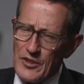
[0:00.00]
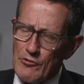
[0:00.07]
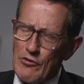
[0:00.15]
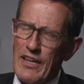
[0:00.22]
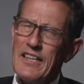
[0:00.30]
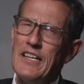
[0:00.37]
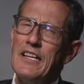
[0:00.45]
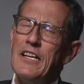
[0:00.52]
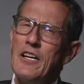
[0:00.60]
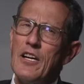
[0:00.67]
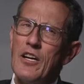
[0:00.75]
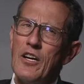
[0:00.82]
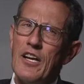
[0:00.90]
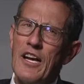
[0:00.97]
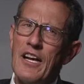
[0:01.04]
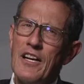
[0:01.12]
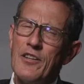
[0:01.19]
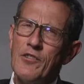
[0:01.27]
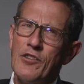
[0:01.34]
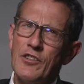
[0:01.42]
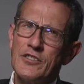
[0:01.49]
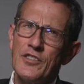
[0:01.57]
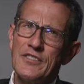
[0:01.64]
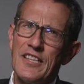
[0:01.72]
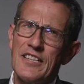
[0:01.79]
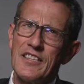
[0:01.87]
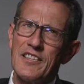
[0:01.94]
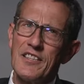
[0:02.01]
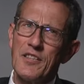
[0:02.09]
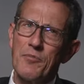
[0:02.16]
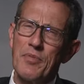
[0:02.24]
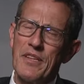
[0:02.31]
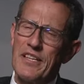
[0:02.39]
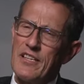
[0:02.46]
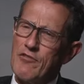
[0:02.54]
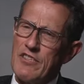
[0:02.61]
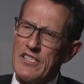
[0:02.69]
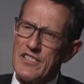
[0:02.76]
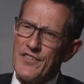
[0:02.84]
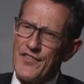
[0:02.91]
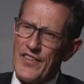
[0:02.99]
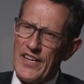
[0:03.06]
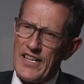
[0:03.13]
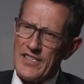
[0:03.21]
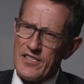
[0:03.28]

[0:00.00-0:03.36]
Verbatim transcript: Right. Uh, you also said that there'll be an increase in fares